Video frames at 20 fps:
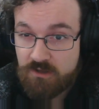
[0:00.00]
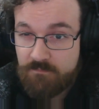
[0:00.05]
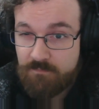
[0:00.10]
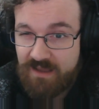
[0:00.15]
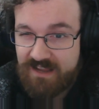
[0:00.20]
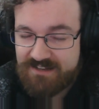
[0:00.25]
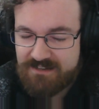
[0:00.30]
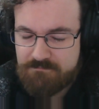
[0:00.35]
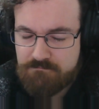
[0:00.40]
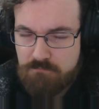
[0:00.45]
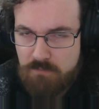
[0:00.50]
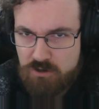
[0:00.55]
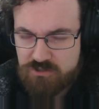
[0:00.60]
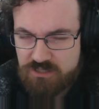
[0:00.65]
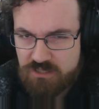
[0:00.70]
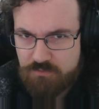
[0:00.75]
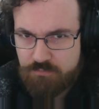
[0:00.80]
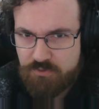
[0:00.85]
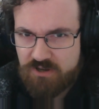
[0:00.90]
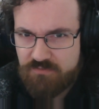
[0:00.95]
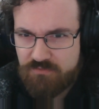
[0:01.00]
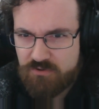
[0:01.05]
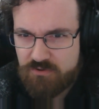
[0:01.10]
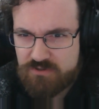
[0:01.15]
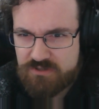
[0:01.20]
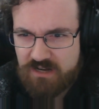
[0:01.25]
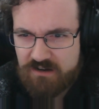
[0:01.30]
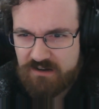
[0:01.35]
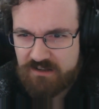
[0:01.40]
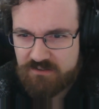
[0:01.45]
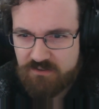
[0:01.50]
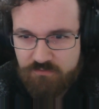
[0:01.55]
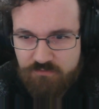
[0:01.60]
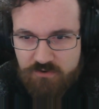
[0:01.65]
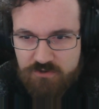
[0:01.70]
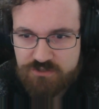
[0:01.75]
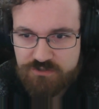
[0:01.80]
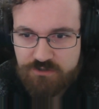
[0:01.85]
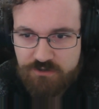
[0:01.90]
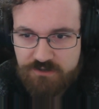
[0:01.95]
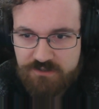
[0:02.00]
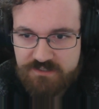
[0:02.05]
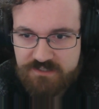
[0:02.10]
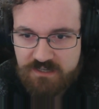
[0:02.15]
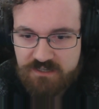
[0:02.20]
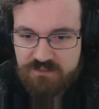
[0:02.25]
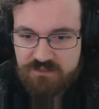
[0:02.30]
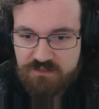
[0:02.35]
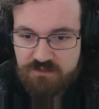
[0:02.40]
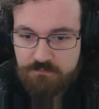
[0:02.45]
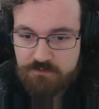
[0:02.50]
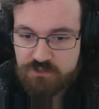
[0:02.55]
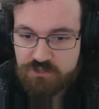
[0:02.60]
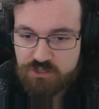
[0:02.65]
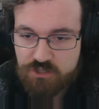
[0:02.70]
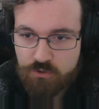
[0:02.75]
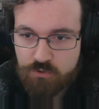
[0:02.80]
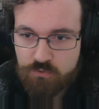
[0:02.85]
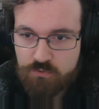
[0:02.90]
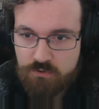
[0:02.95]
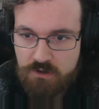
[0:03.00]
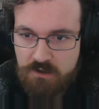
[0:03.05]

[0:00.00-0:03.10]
I think most of the previews are like the first 30 seconds of the show,